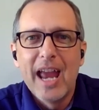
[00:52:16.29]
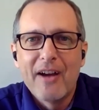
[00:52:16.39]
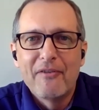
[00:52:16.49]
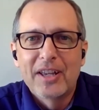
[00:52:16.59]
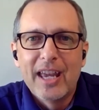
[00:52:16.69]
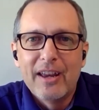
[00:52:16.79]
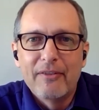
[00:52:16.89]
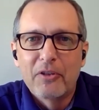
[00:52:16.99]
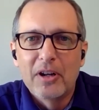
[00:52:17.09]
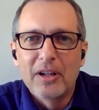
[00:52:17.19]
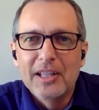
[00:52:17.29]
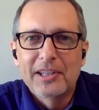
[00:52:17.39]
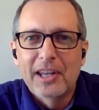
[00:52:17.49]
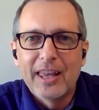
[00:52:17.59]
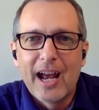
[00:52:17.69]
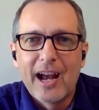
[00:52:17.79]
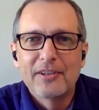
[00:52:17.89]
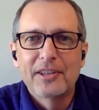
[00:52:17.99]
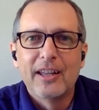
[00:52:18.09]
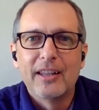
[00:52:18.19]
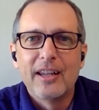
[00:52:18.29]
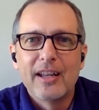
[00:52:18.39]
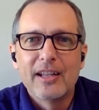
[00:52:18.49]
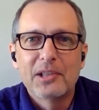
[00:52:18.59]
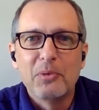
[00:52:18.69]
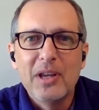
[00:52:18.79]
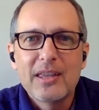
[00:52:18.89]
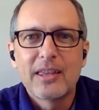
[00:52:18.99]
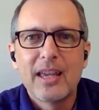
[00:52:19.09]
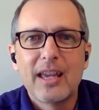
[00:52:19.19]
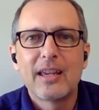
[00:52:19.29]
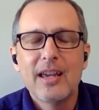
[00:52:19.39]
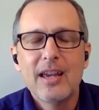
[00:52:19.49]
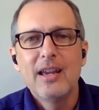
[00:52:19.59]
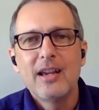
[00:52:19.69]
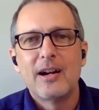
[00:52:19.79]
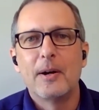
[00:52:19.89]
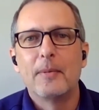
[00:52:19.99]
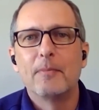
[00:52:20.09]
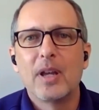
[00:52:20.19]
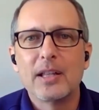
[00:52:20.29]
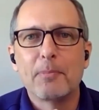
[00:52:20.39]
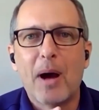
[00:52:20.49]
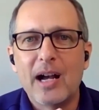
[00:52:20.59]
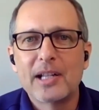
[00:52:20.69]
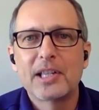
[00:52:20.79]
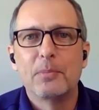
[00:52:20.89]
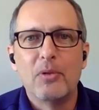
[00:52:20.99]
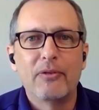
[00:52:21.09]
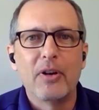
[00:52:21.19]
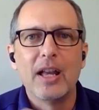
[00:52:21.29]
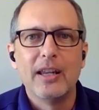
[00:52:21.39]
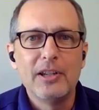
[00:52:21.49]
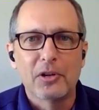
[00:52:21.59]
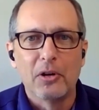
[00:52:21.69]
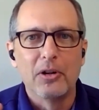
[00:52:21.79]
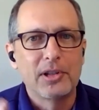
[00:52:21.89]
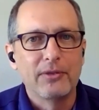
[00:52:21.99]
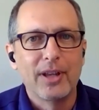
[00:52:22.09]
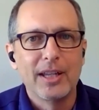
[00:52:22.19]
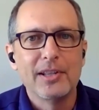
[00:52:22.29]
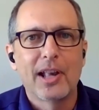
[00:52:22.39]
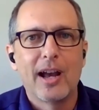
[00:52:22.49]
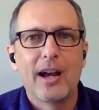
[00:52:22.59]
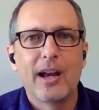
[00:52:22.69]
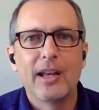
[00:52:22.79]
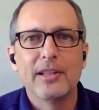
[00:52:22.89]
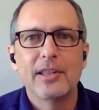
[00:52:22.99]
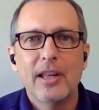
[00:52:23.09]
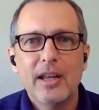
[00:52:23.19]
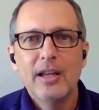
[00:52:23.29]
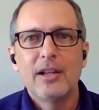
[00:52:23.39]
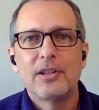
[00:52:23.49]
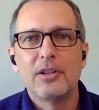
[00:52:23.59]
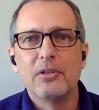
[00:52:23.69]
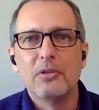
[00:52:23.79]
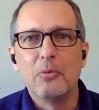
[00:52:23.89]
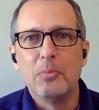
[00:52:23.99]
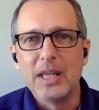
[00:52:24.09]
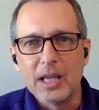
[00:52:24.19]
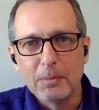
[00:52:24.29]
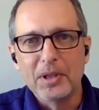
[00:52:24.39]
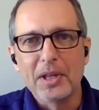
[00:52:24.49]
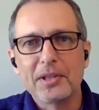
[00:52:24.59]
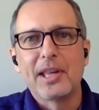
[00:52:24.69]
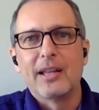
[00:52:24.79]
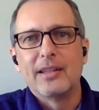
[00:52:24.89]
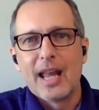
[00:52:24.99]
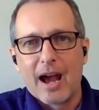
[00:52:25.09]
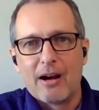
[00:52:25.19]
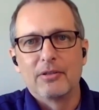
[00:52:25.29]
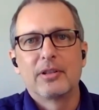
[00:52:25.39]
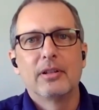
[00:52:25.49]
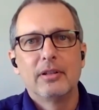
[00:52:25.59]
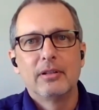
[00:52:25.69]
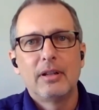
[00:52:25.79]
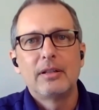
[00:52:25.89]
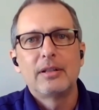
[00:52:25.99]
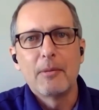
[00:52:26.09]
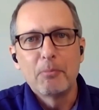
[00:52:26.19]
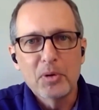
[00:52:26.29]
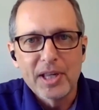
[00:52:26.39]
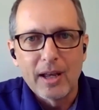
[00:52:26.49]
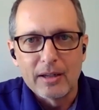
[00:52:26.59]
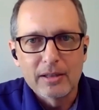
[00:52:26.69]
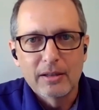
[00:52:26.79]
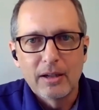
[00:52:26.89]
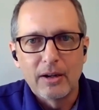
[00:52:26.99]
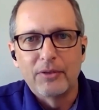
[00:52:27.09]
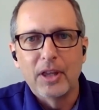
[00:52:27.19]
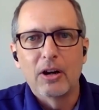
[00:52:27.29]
advocate for at least 1,000 is we think it's possible for any church of any size to be able to send out 10% of